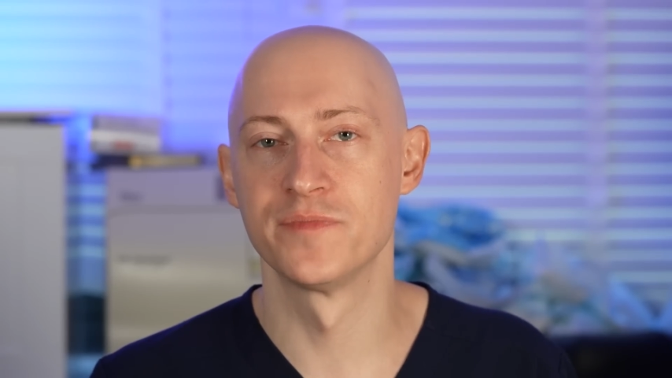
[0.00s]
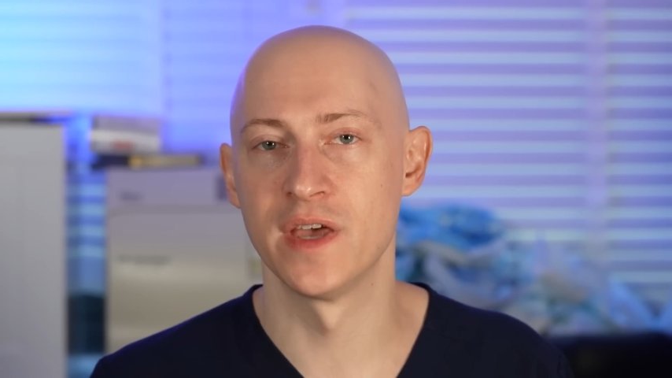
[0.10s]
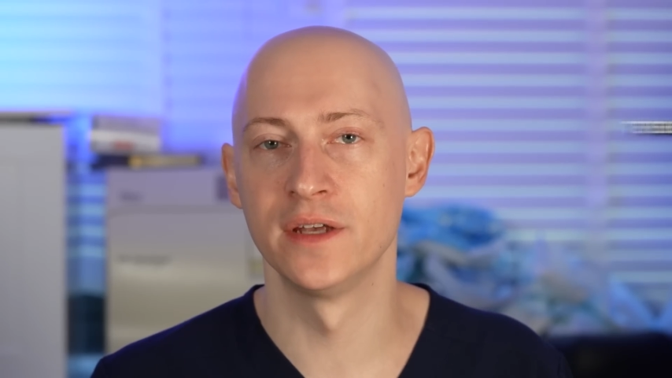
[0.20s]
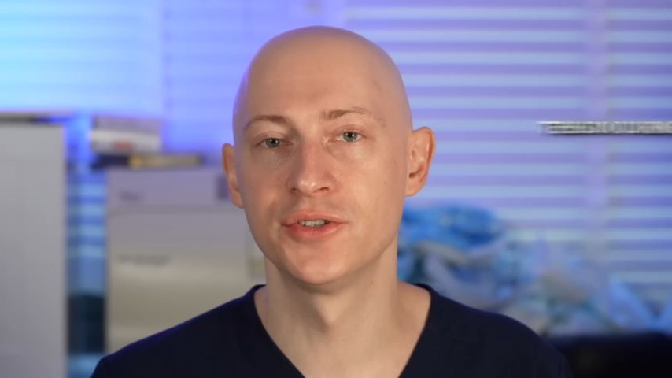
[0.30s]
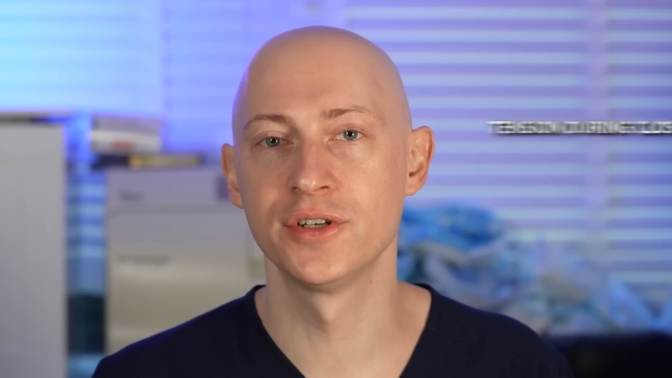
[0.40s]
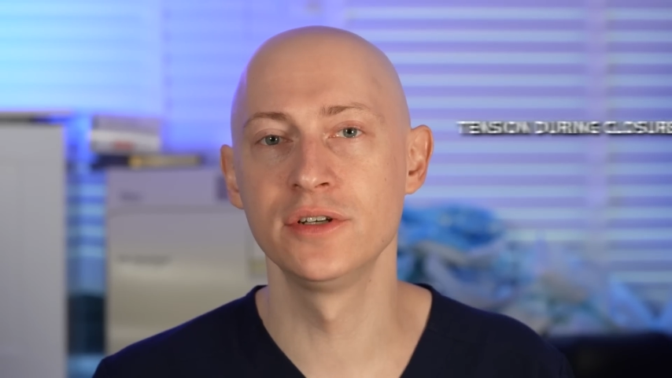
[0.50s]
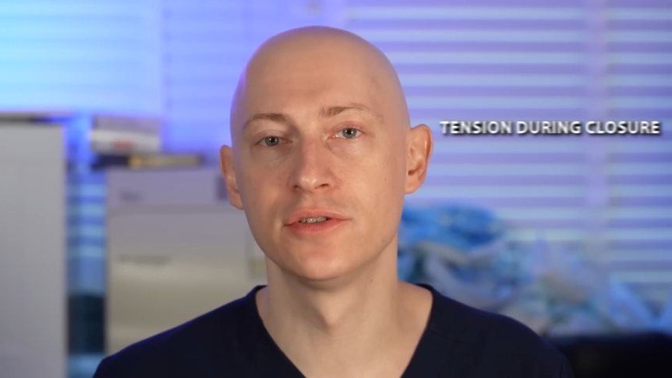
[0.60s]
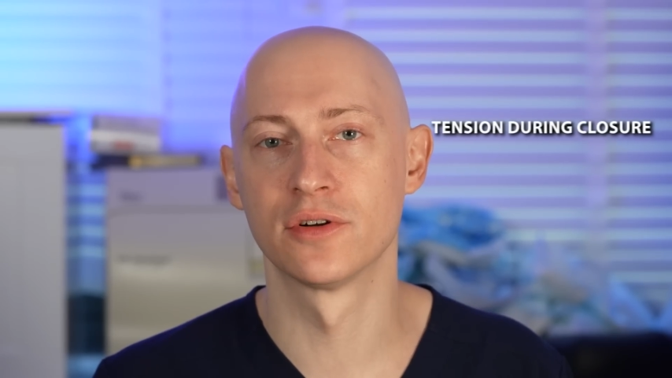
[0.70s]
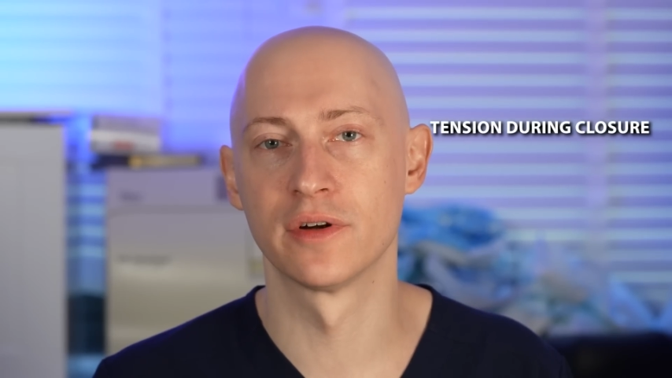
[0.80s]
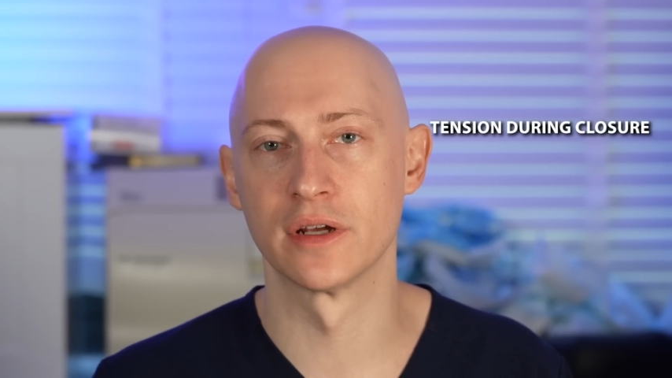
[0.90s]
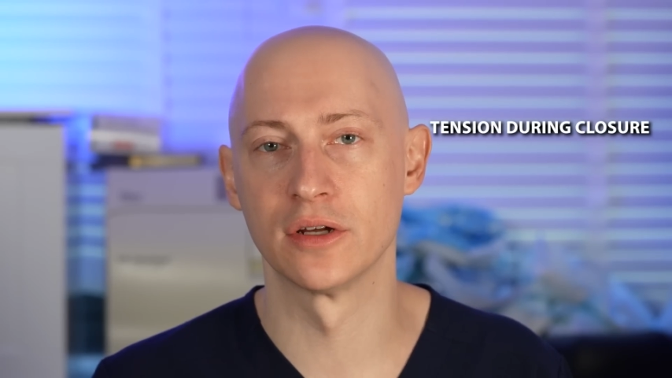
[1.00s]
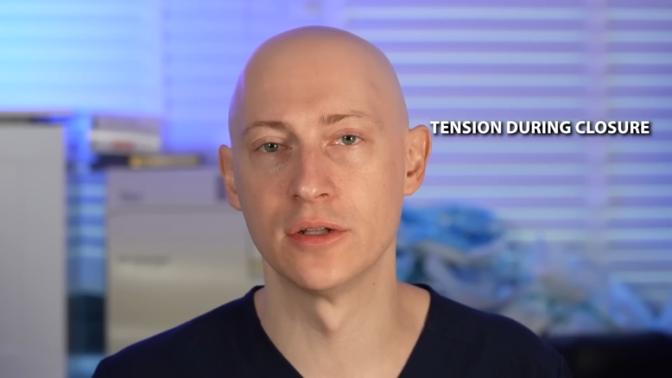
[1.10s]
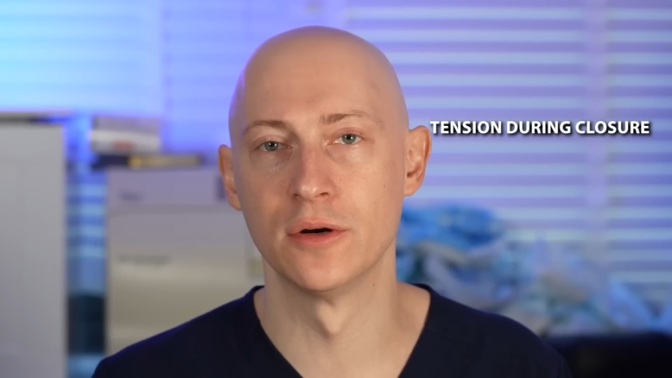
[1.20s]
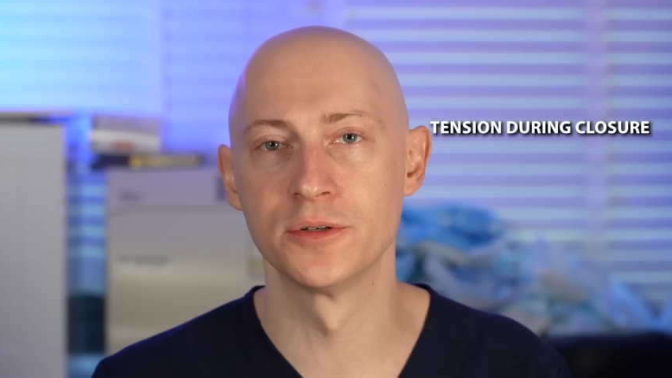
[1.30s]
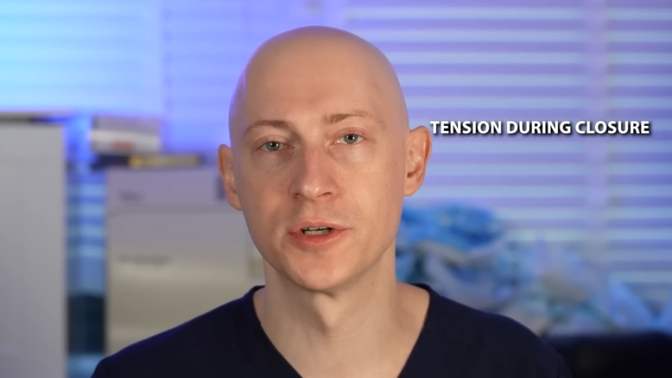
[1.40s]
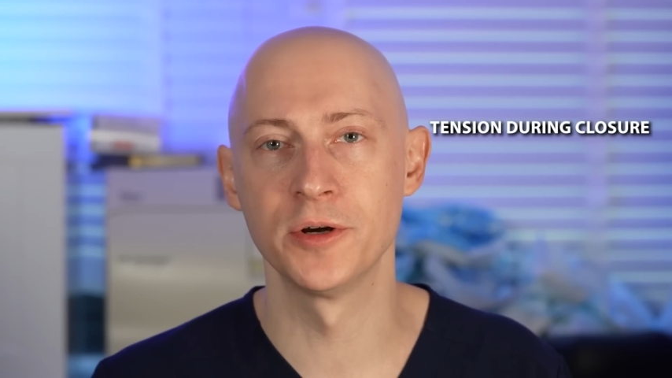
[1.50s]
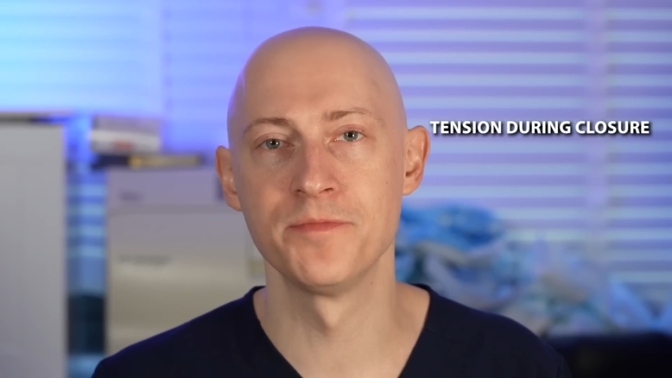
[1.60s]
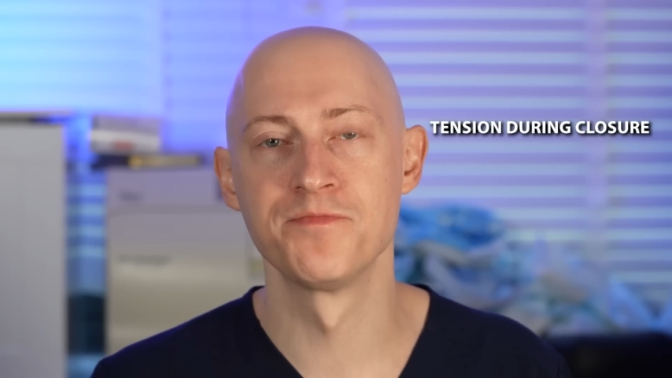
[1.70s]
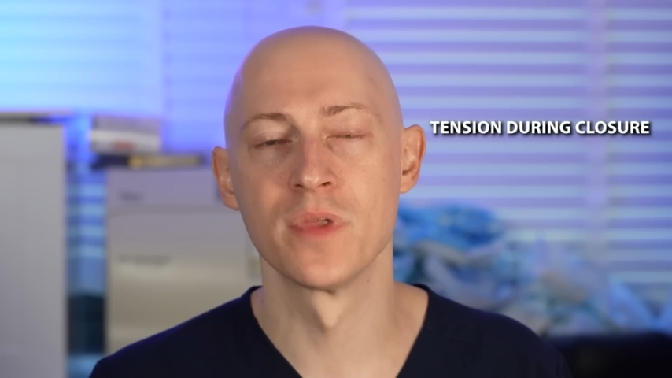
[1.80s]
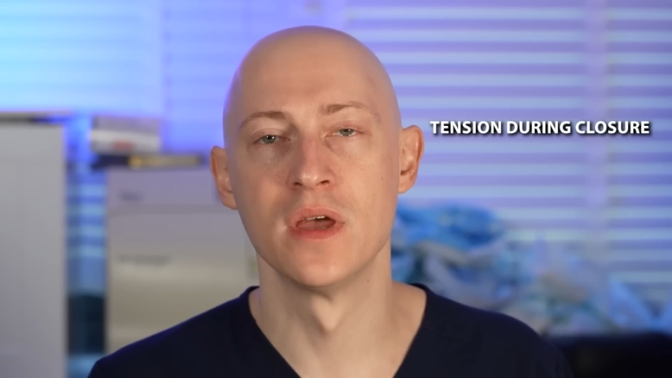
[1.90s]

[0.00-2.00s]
tension during closure,